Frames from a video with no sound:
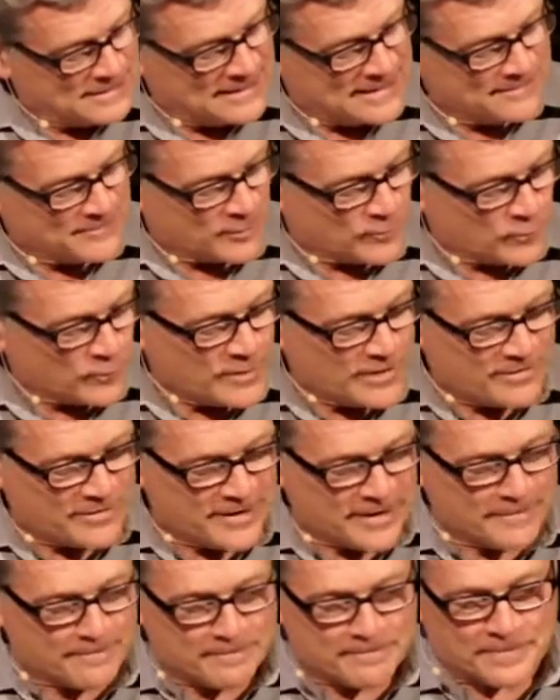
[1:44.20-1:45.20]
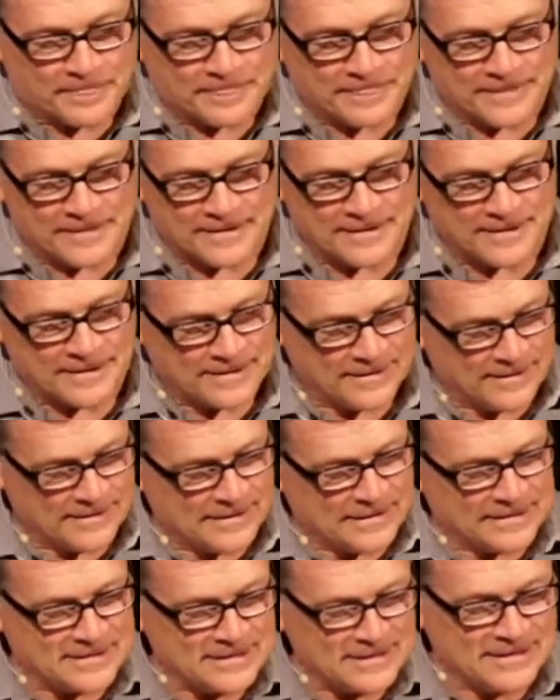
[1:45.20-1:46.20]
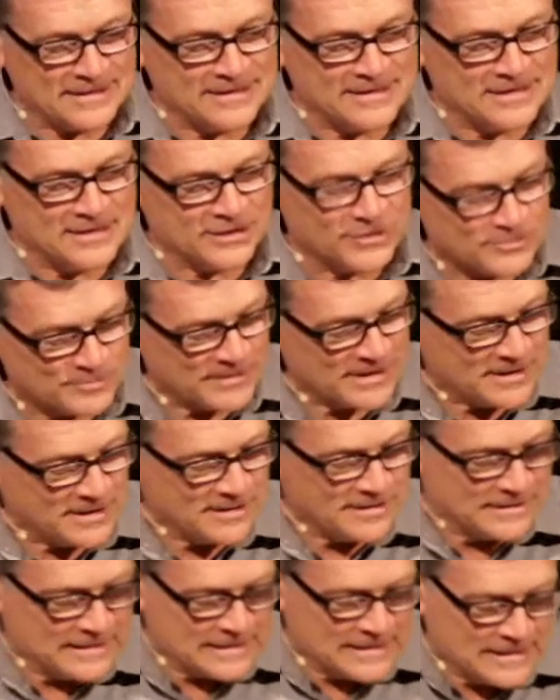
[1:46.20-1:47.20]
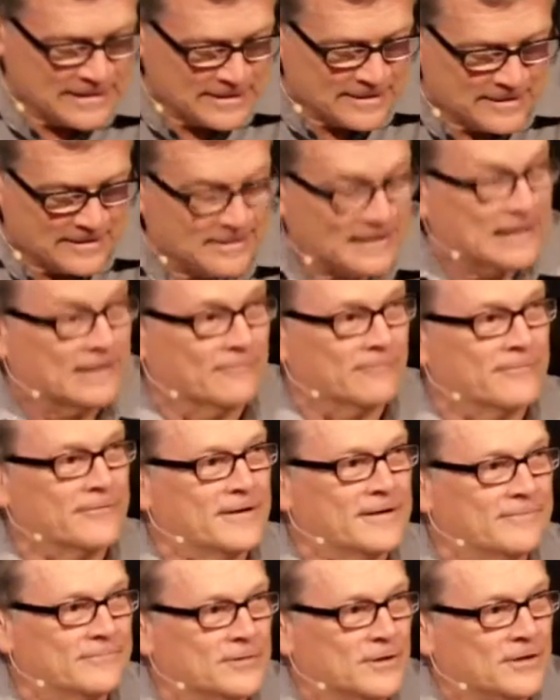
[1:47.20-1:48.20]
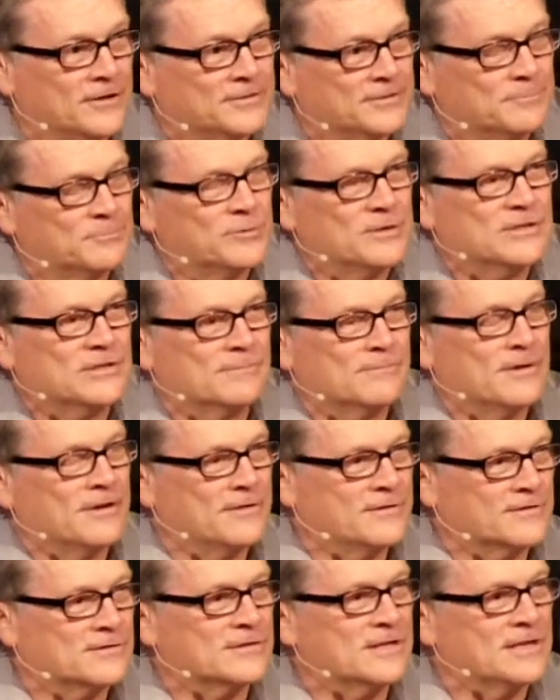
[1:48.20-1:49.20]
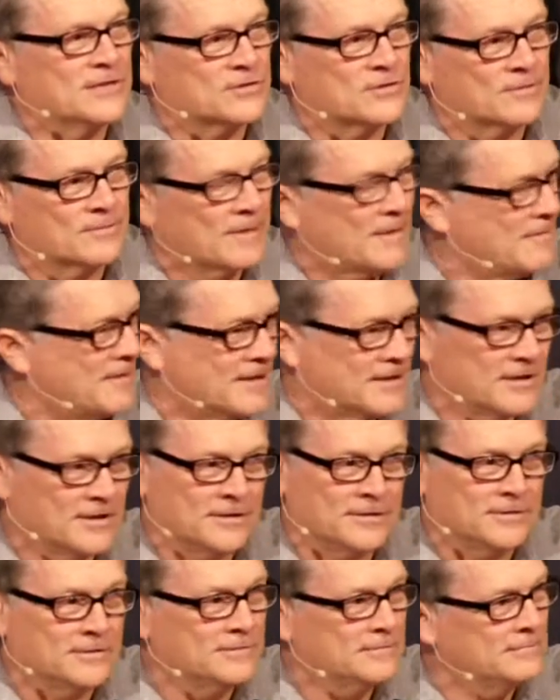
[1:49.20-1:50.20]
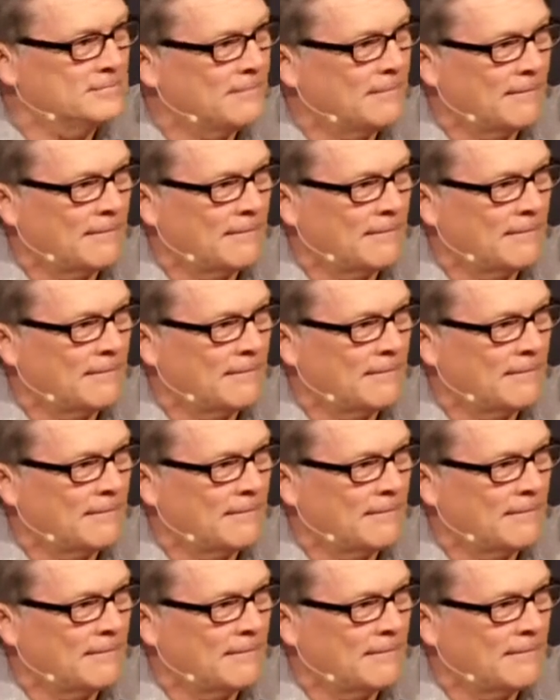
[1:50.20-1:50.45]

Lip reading: labor with him until he tells me to, in front of y'all, to preach a Mother's Day sermon. I'm not going to.